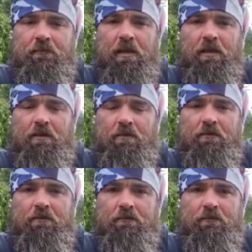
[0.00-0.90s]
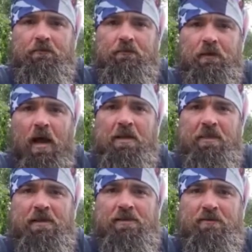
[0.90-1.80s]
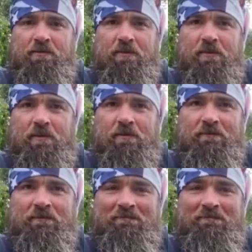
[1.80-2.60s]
Thank you. I think so too.